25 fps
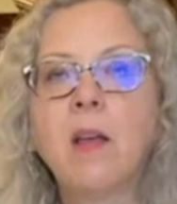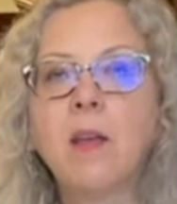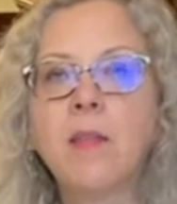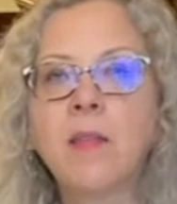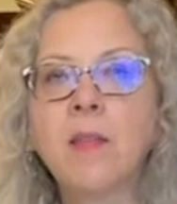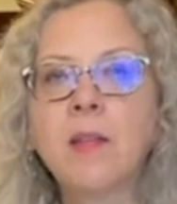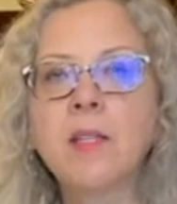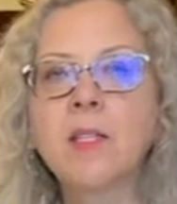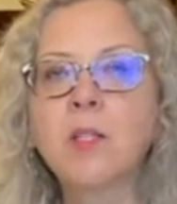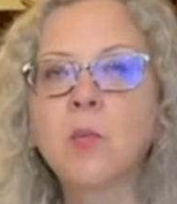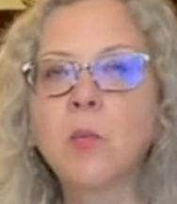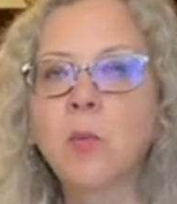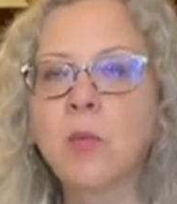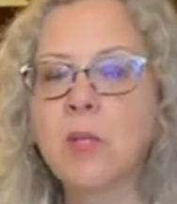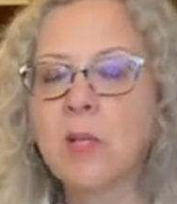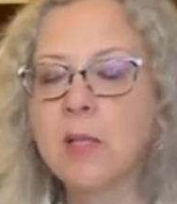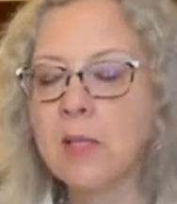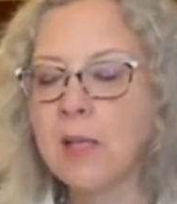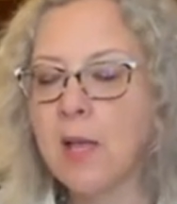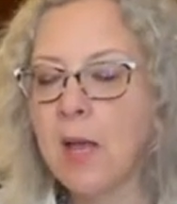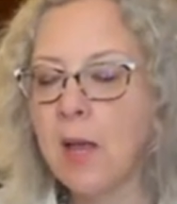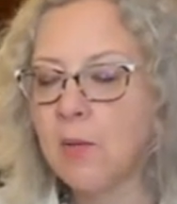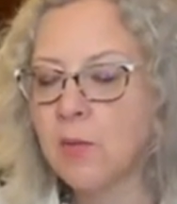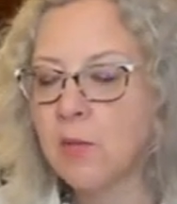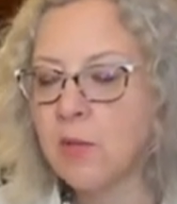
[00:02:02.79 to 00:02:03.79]
This will
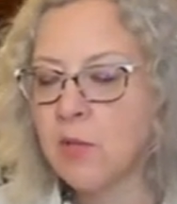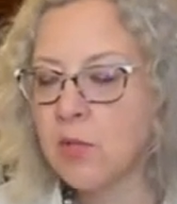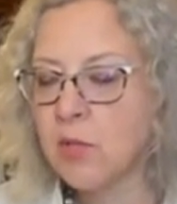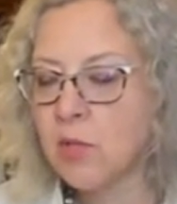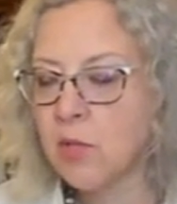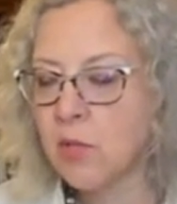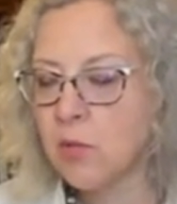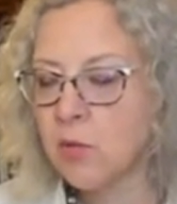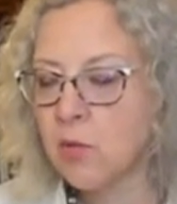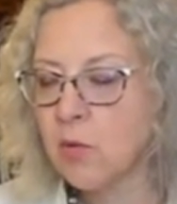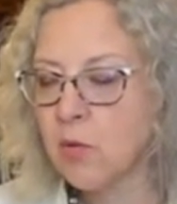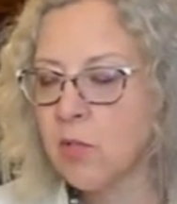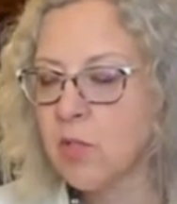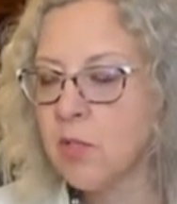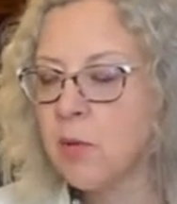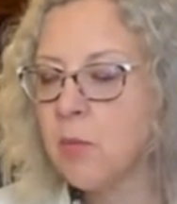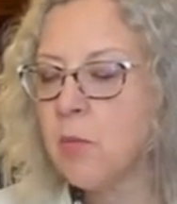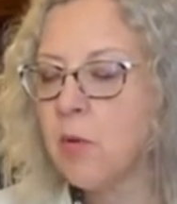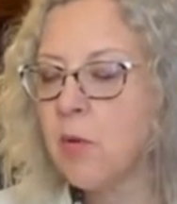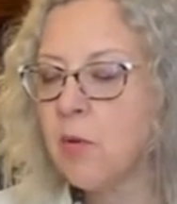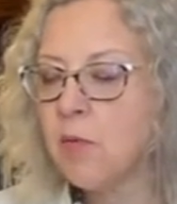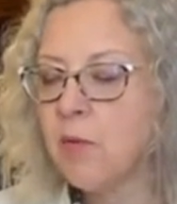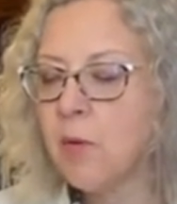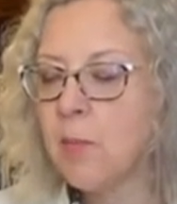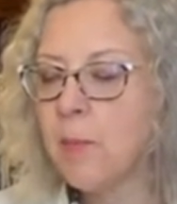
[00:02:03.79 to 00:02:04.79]
allow the children to
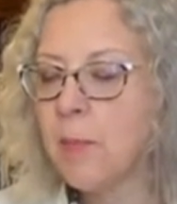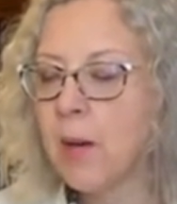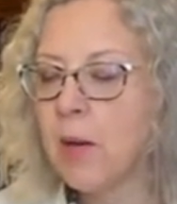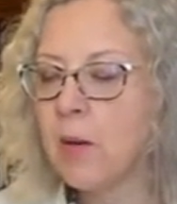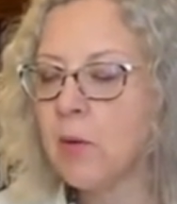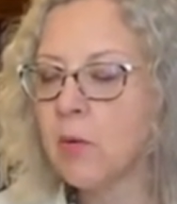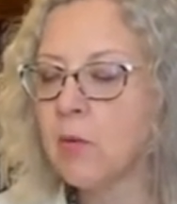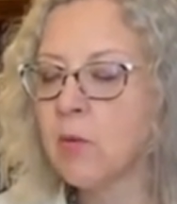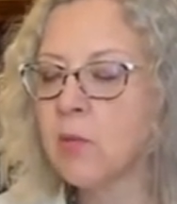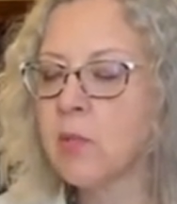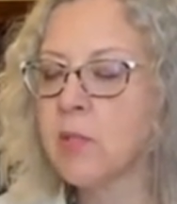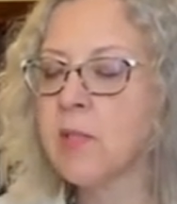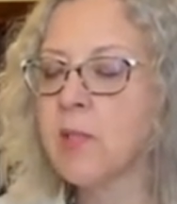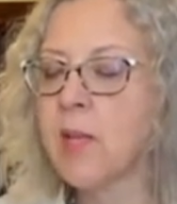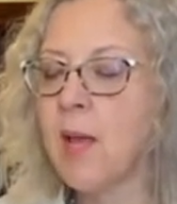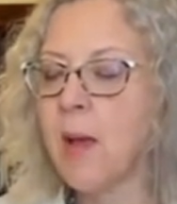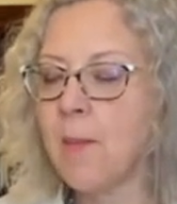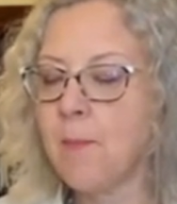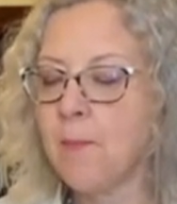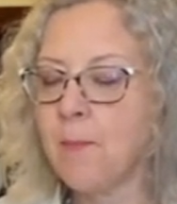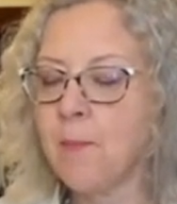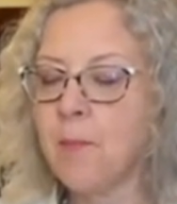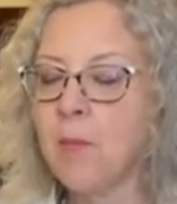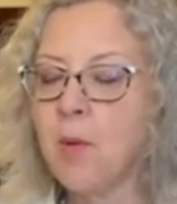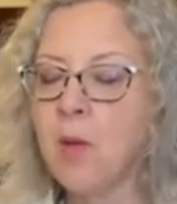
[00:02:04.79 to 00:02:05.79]
move about
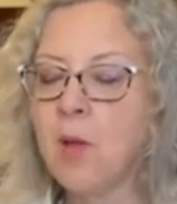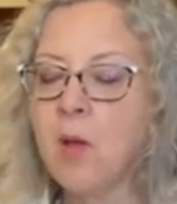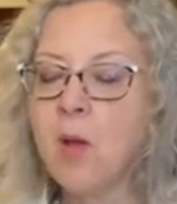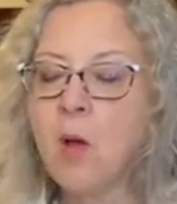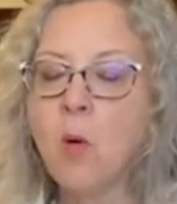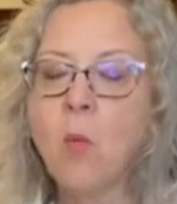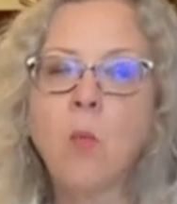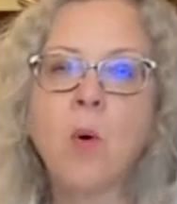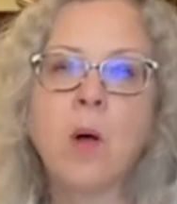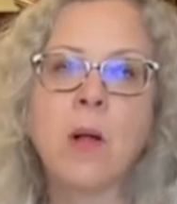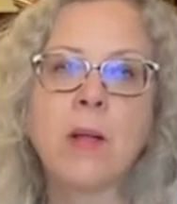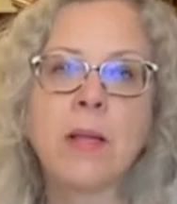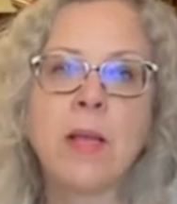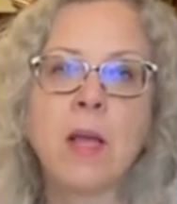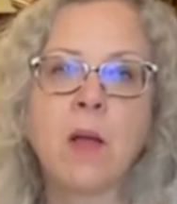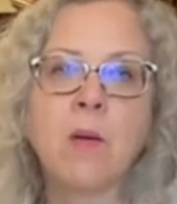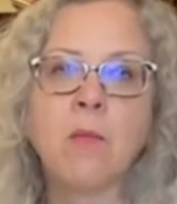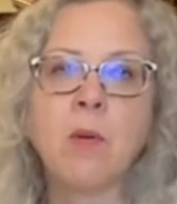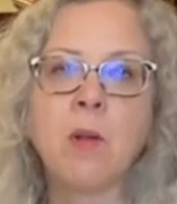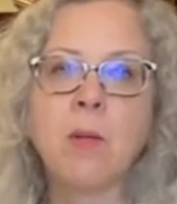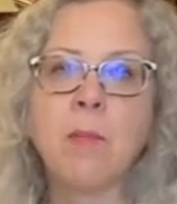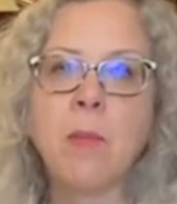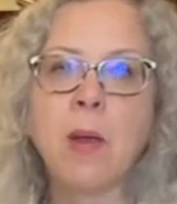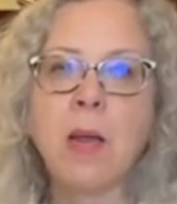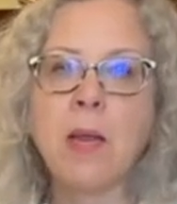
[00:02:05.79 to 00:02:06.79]
some while yet
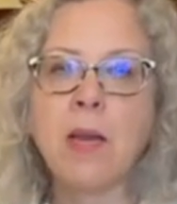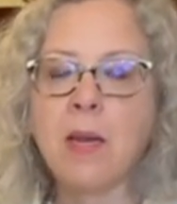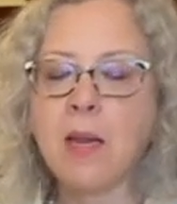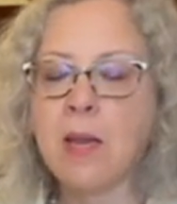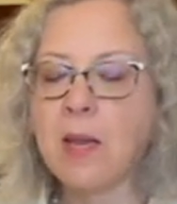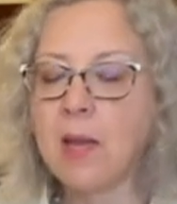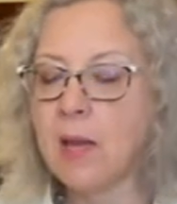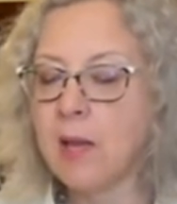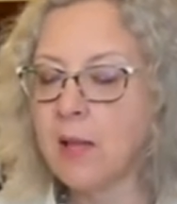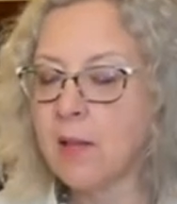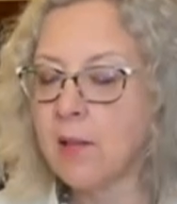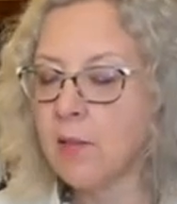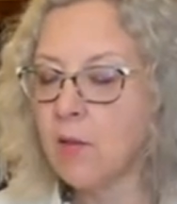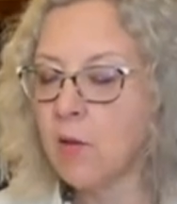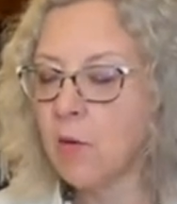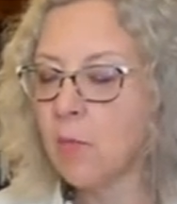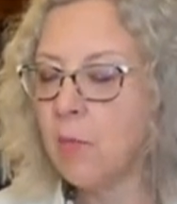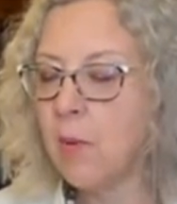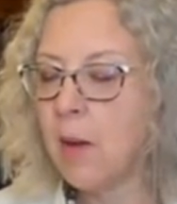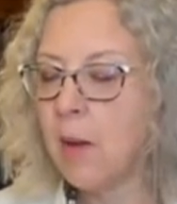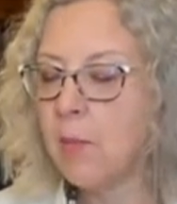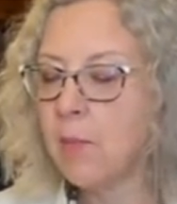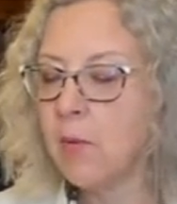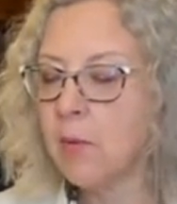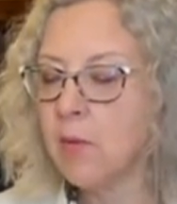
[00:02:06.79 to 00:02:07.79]
remaining in their
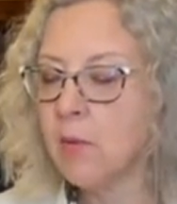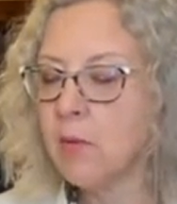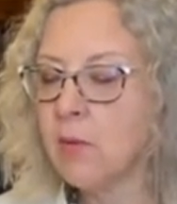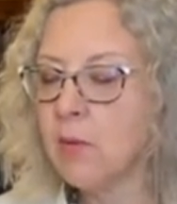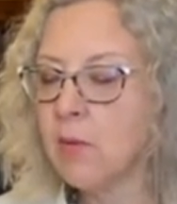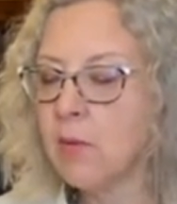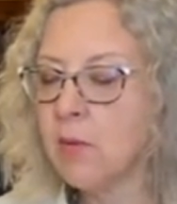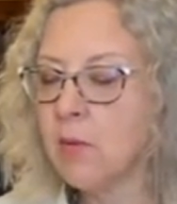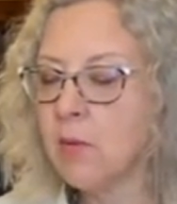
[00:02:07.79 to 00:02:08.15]
bubble.